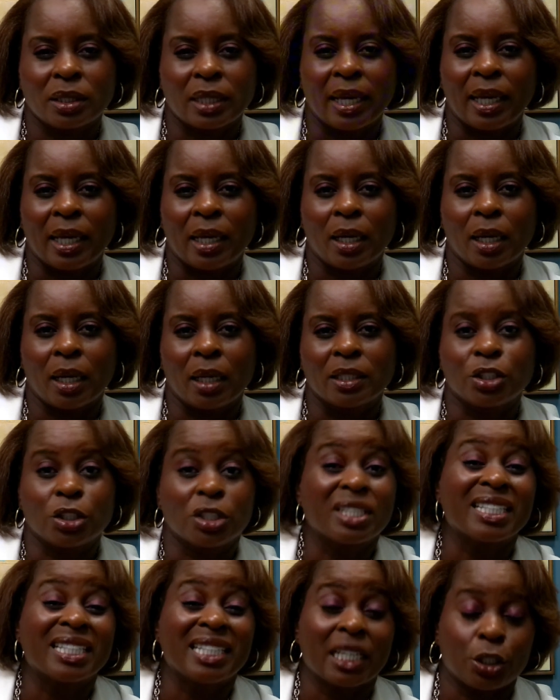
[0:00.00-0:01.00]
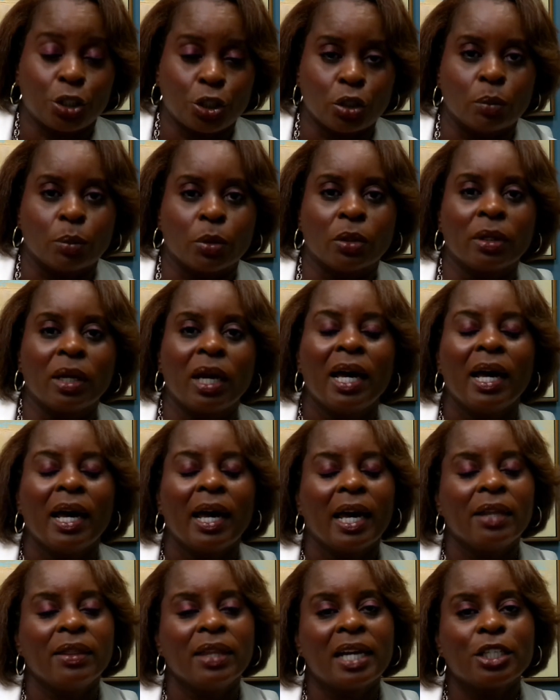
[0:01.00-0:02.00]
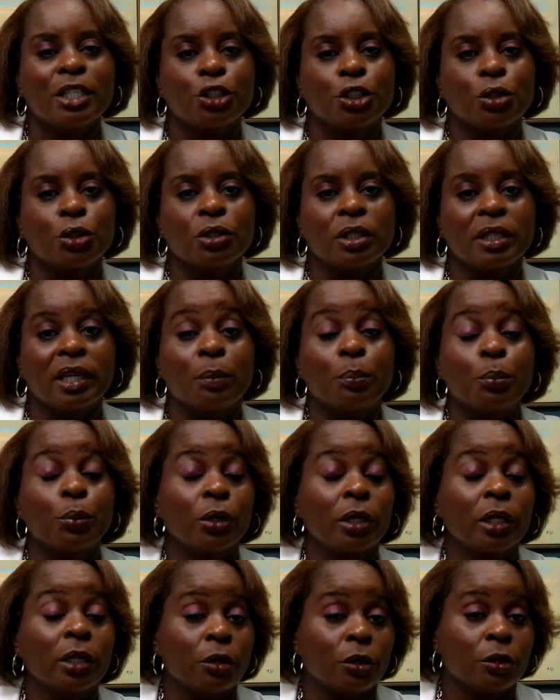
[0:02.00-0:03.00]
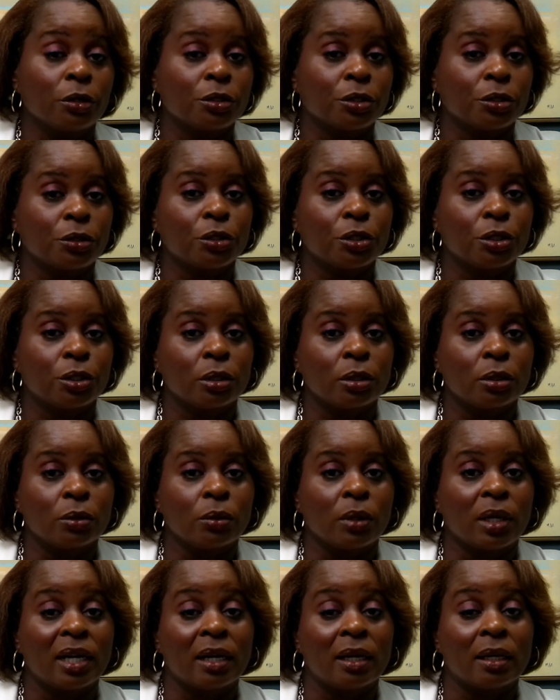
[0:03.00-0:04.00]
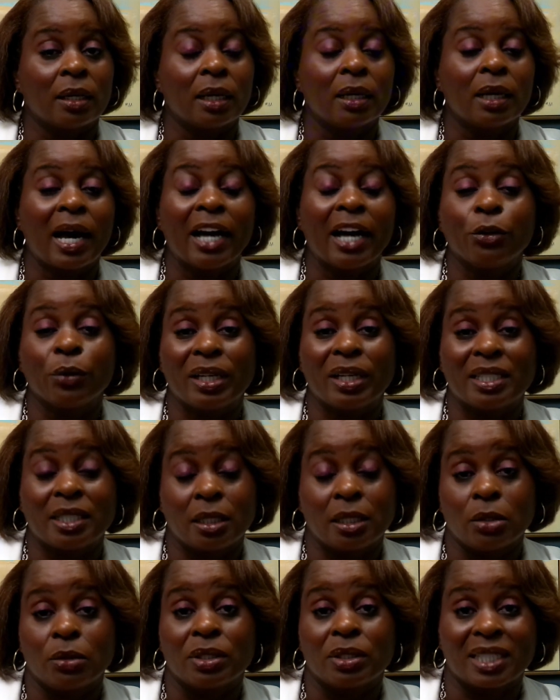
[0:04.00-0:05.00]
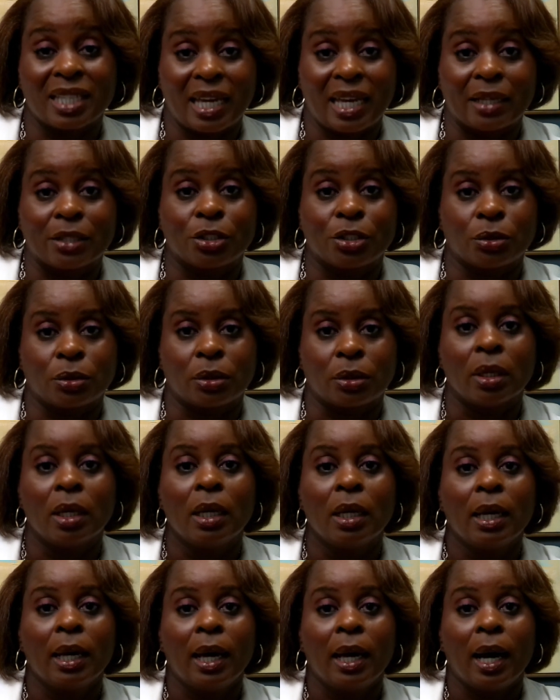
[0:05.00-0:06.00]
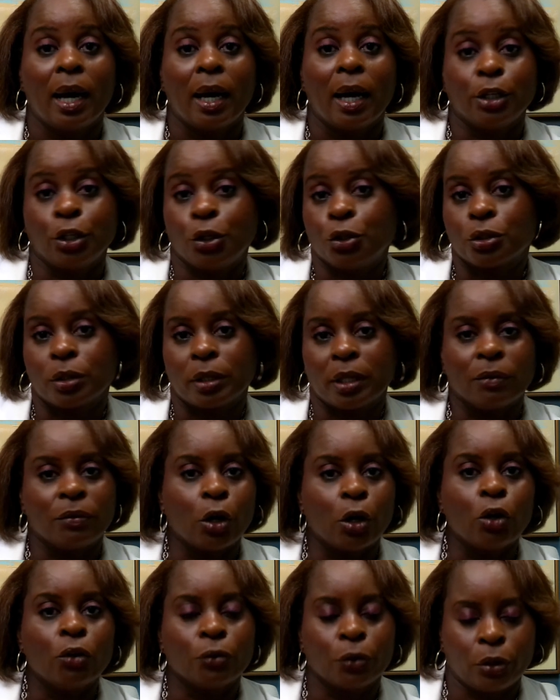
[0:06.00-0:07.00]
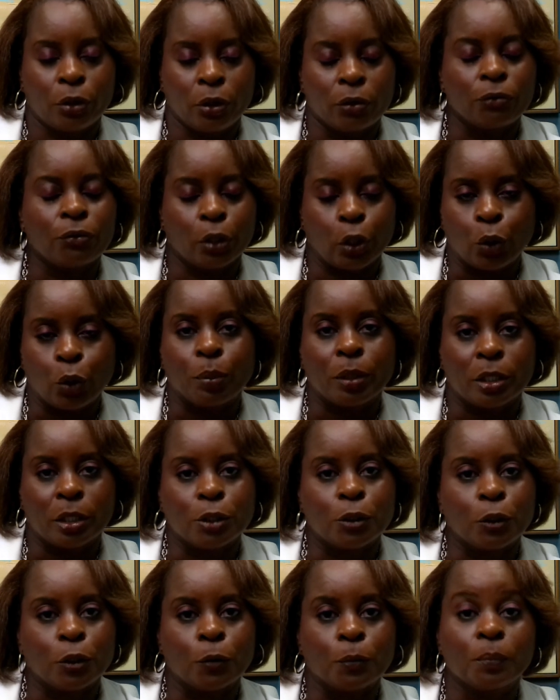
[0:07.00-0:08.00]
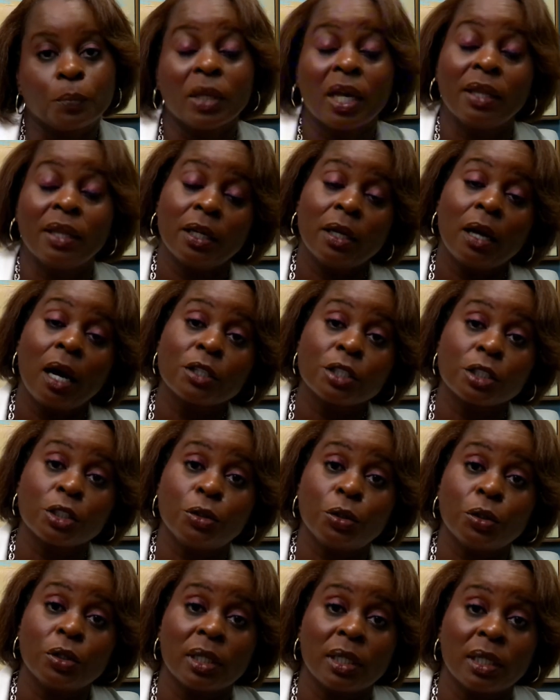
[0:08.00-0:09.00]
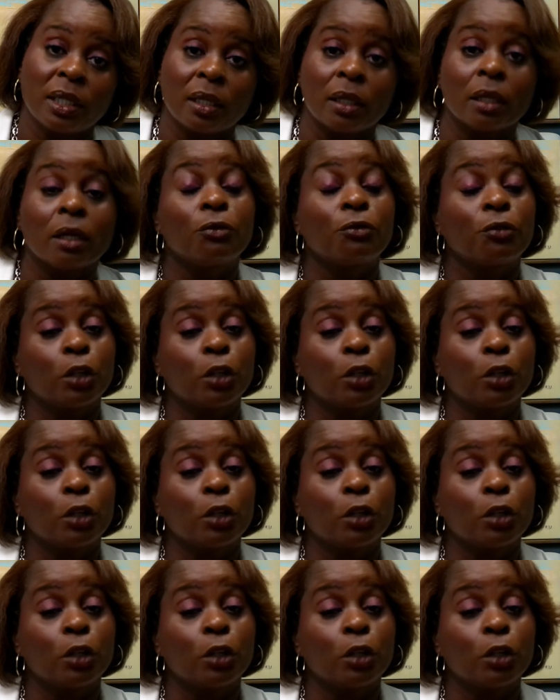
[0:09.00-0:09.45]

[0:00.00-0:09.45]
say uh, it's a STIC tumor, and that's usually a precursor to uh, high-grade serous cancer usually of the ovary or fallopian tube. And then also you can get a